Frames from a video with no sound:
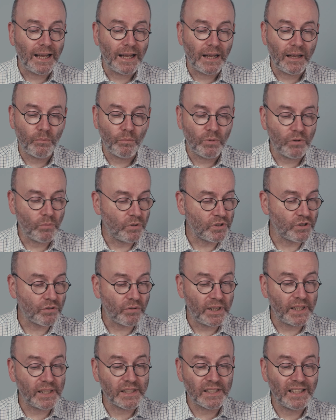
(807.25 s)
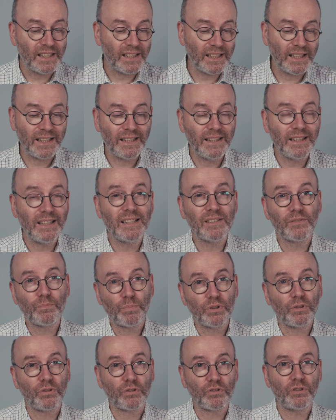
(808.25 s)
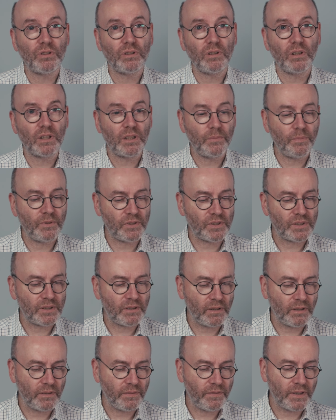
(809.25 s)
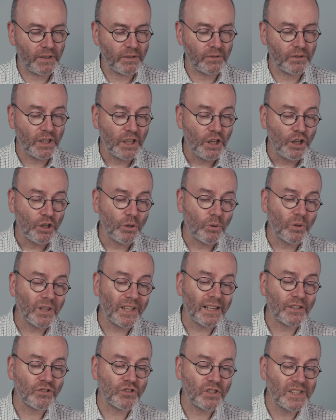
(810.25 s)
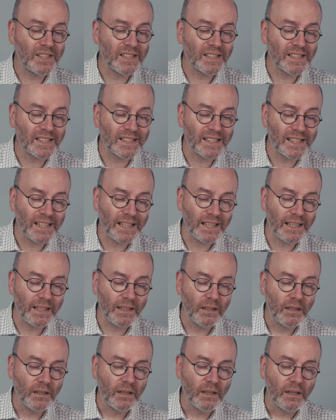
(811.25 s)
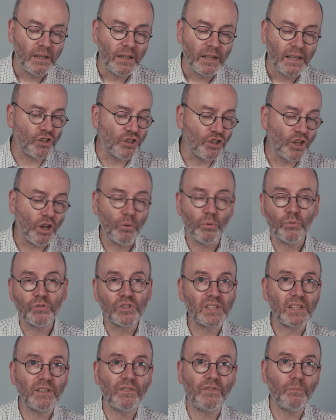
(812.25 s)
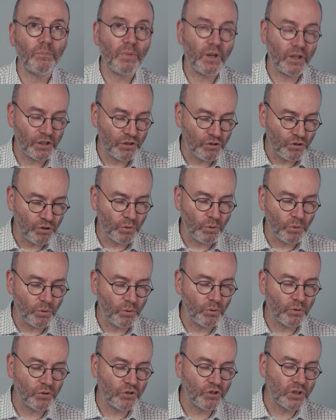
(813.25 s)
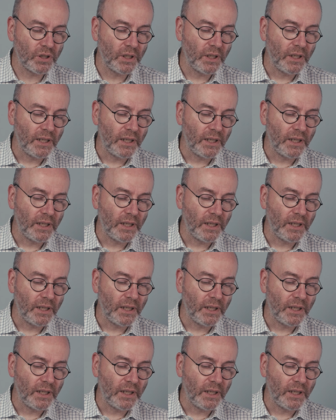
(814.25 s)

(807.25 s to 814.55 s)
And what's great is in these production documents that I found, you can actually see the notes given by George